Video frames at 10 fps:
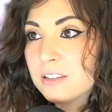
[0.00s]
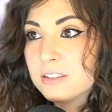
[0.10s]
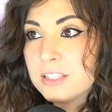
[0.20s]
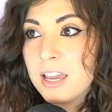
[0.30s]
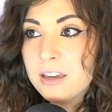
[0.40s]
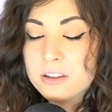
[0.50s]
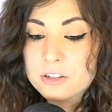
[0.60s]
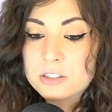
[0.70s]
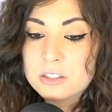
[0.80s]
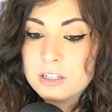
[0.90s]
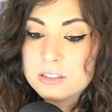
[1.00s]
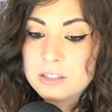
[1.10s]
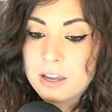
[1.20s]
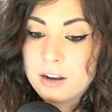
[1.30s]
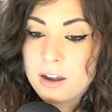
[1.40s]
of the day, there's things
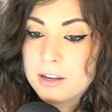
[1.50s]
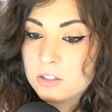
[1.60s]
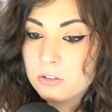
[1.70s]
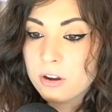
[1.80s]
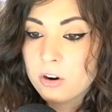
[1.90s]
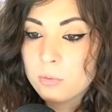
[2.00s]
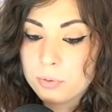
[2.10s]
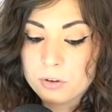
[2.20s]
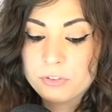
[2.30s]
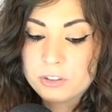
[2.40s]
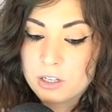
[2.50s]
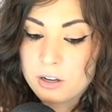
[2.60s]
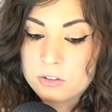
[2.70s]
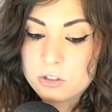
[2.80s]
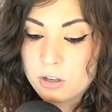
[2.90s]
that I do that aren't perfect, and
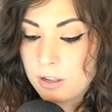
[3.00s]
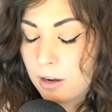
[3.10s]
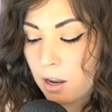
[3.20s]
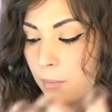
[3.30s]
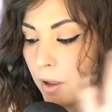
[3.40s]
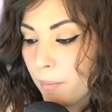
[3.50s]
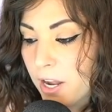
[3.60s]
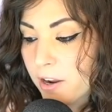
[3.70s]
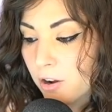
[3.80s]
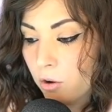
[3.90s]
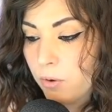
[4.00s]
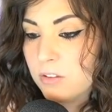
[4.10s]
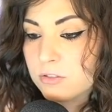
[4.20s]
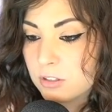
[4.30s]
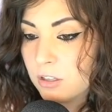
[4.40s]
am I
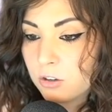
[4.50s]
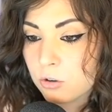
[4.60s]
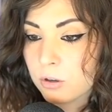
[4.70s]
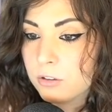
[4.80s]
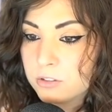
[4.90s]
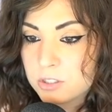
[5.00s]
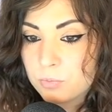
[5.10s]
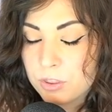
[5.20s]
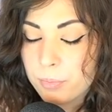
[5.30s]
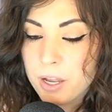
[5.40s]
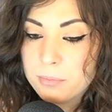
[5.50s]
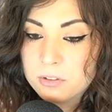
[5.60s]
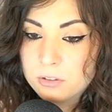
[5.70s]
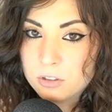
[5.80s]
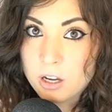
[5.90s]
always in accordance with the
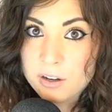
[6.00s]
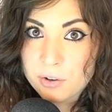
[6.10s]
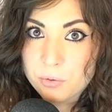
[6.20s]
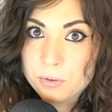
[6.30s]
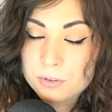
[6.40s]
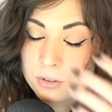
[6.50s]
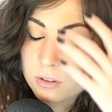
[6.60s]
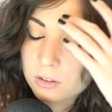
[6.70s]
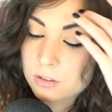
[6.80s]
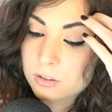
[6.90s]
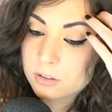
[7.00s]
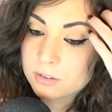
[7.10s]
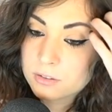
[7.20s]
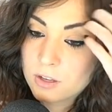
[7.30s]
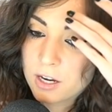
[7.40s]
Bible? No.
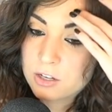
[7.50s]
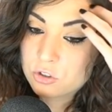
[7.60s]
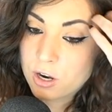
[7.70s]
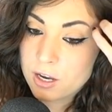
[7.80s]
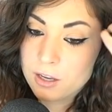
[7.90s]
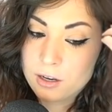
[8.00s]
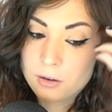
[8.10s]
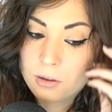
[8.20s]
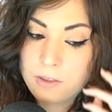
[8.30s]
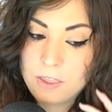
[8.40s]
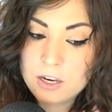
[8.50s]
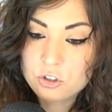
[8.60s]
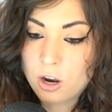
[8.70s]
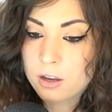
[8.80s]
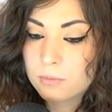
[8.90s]
It's like I try and they
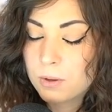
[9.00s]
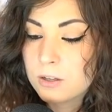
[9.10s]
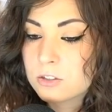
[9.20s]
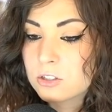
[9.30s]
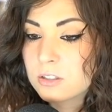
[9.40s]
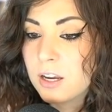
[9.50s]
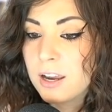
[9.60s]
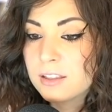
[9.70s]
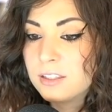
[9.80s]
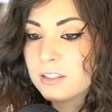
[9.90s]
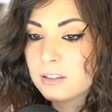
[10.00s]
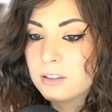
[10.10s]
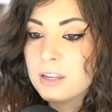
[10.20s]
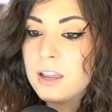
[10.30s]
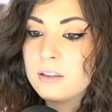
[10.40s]
try, but it's just like, at the end of the
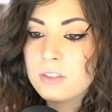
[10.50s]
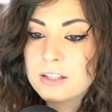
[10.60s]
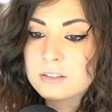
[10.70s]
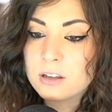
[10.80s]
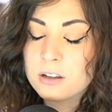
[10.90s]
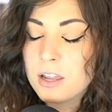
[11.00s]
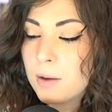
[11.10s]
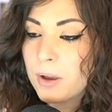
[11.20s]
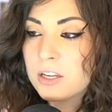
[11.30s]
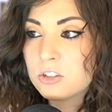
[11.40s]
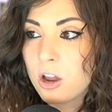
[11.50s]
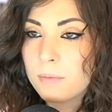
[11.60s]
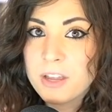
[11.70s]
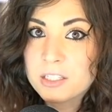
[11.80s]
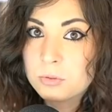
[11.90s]
day, that's not my
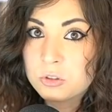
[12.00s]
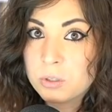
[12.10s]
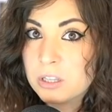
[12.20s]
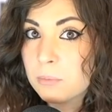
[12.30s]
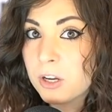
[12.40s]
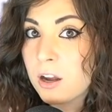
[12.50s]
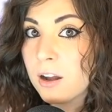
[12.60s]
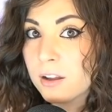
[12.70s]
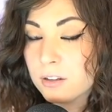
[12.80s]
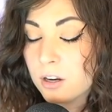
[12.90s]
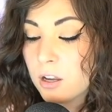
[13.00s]
job. That's between them and God.